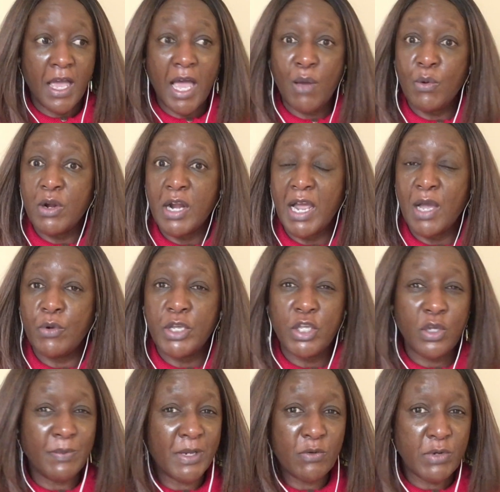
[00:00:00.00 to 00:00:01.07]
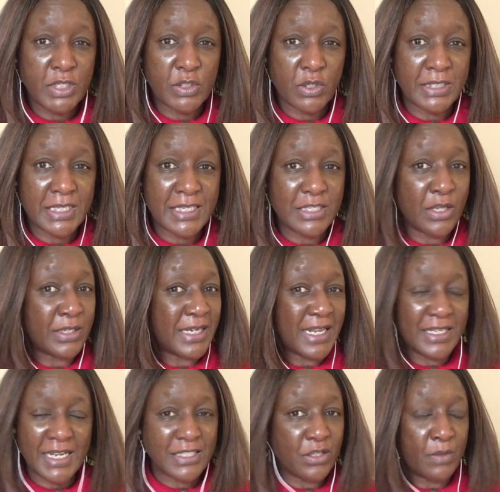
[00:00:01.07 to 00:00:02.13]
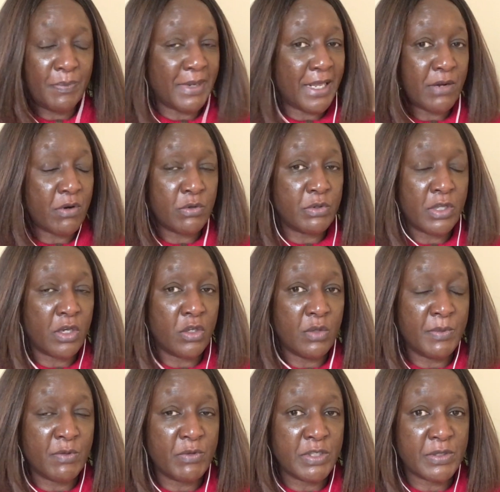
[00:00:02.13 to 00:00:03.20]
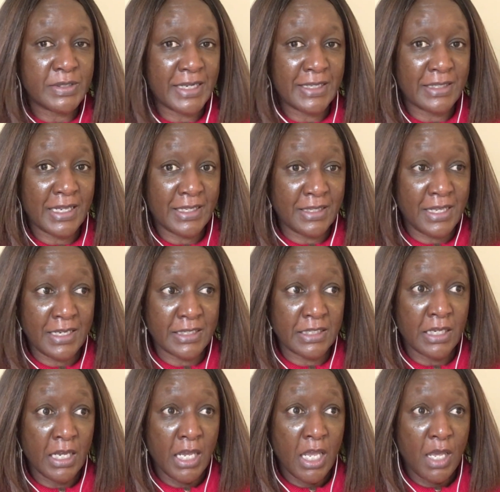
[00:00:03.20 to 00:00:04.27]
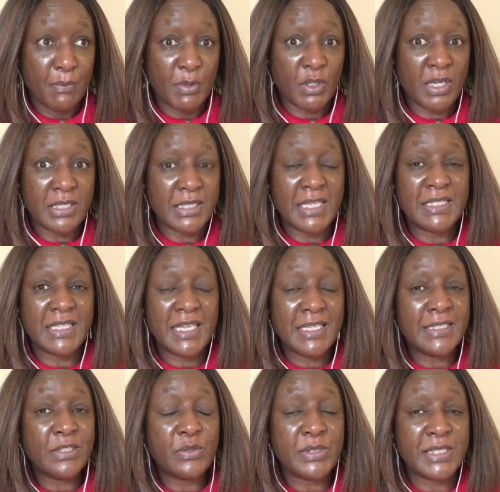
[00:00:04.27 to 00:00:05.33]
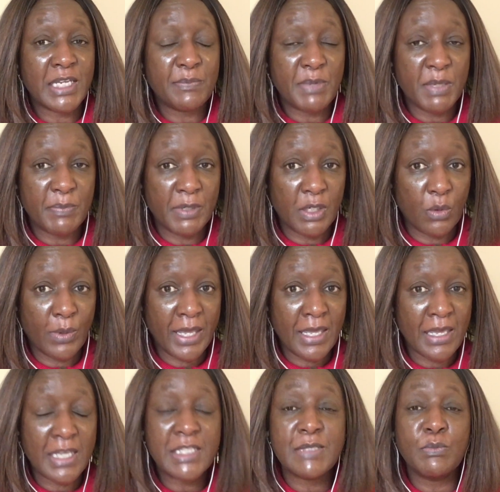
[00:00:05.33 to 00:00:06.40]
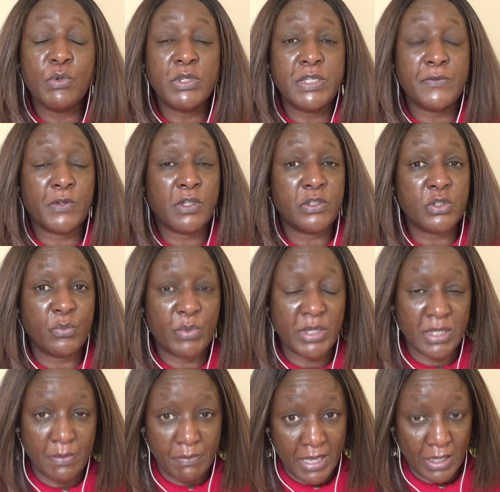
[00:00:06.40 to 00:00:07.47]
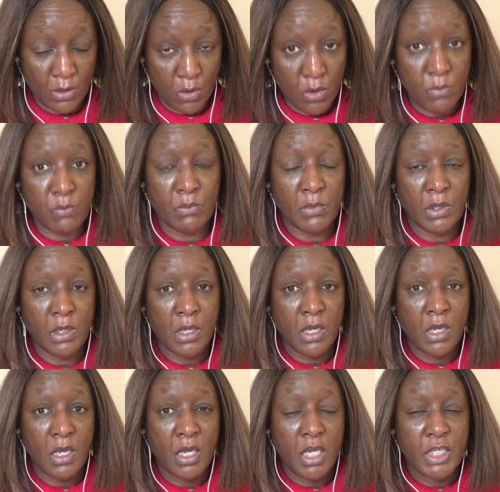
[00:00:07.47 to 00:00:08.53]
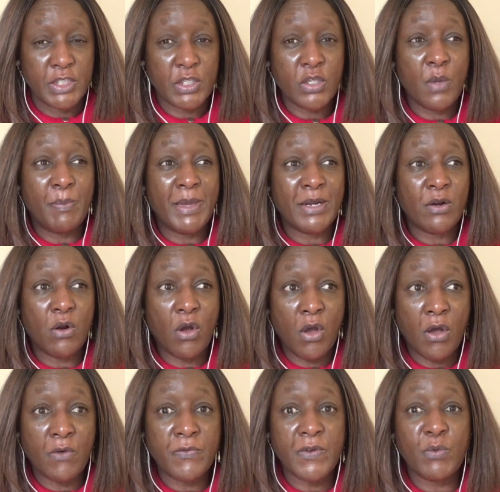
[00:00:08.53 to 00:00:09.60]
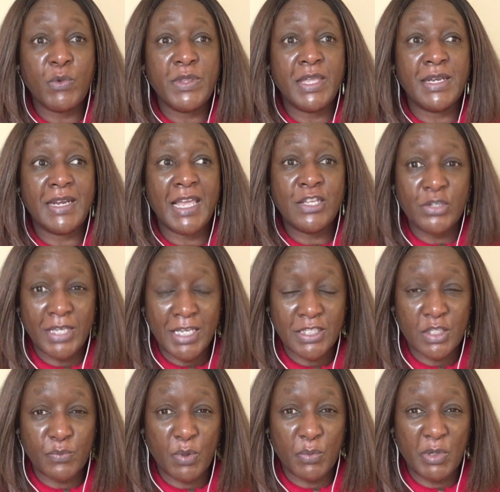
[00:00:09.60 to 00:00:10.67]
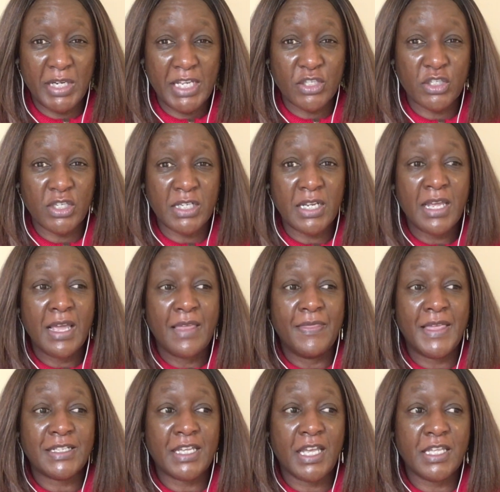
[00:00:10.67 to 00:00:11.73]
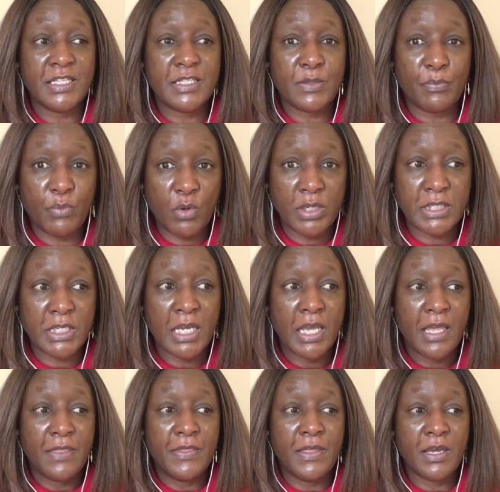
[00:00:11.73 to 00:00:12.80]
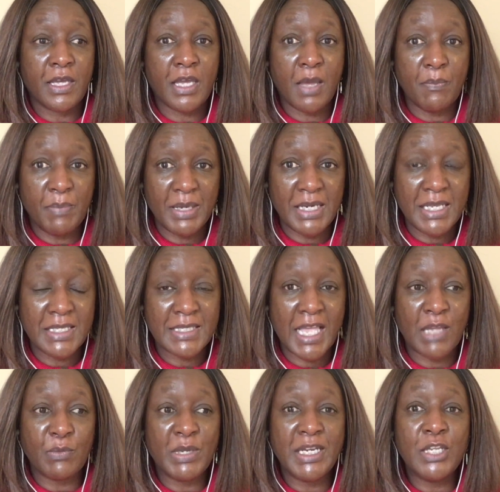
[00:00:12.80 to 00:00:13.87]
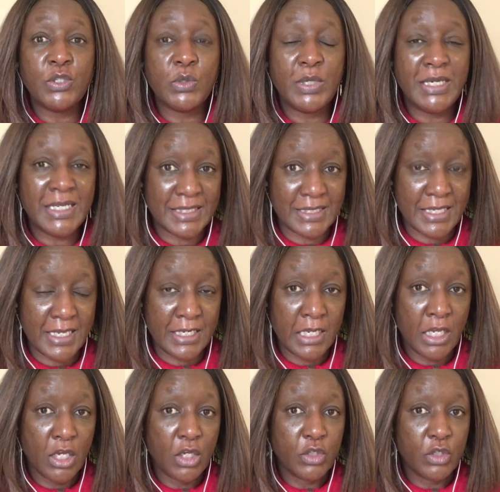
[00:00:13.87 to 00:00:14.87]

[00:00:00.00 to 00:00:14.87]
Our human resources, let's not play around with our human resources like that. Because it's easy to send people away, it's more difficult to bring them back home. So you're better off with an educated population that can support the companies, and we need to listen